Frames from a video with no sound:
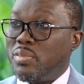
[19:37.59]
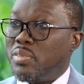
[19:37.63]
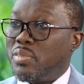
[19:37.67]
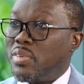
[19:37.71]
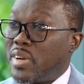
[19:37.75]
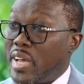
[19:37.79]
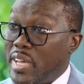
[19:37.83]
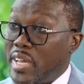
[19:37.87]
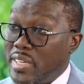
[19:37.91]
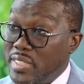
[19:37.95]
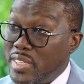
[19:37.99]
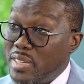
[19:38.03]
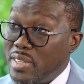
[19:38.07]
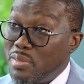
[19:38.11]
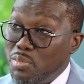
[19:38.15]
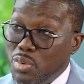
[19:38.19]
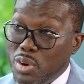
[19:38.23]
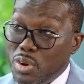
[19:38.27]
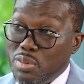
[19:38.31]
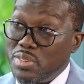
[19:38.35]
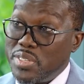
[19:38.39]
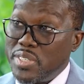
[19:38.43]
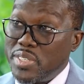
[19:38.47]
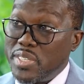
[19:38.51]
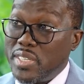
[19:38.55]
rising
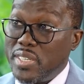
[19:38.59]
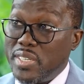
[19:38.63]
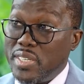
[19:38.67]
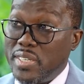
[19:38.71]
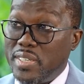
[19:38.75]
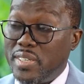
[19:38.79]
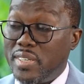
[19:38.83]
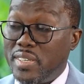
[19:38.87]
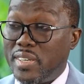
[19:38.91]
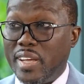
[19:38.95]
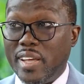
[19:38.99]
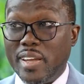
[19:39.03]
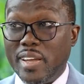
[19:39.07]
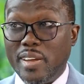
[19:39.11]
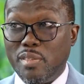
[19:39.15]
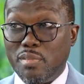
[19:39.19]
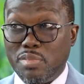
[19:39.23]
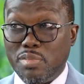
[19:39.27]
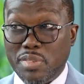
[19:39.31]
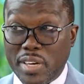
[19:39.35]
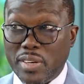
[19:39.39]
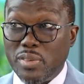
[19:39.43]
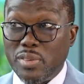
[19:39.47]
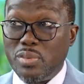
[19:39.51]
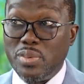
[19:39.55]
poverty. And in
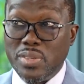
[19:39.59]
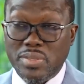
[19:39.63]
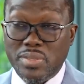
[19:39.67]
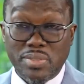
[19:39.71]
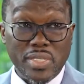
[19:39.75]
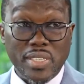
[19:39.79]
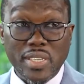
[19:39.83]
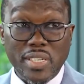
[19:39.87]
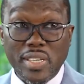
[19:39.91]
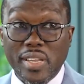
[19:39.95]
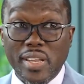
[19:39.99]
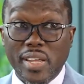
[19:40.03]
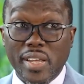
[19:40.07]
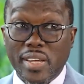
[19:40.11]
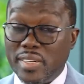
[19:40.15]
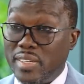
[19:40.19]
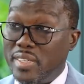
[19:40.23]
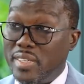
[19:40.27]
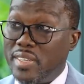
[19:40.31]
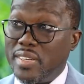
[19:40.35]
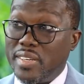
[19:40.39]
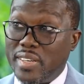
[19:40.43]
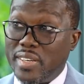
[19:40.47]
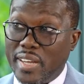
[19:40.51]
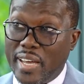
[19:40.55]
fact, we've seen that
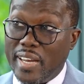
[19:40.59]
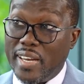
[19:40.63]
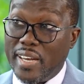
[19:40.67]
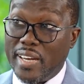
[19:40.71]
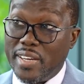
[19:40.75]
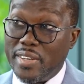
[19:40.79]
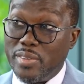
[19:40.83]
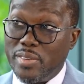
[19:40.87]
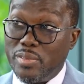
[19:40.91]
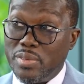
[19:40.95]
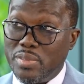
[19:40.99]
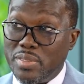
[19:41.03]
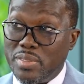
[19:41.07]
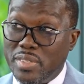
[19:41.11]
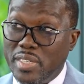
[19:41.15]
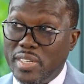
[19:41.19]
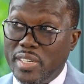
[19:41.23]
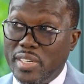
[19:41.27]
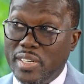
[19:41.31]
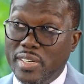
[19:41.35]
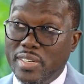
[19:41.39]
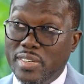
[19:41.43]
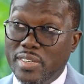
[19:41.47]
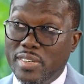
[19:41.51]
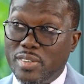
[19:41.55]
in Thailand. We've
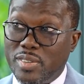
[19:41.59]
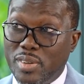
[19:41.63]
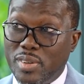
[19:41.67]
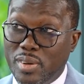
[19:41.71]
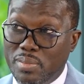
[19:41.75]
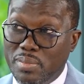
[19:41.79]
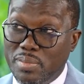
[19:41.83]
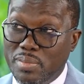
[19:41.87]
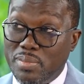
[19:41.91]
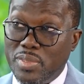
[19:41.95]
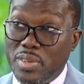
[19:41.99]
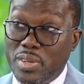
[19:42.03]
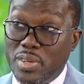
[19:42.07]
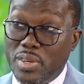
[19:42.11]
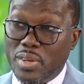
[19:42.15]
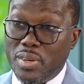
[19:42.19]
seen some,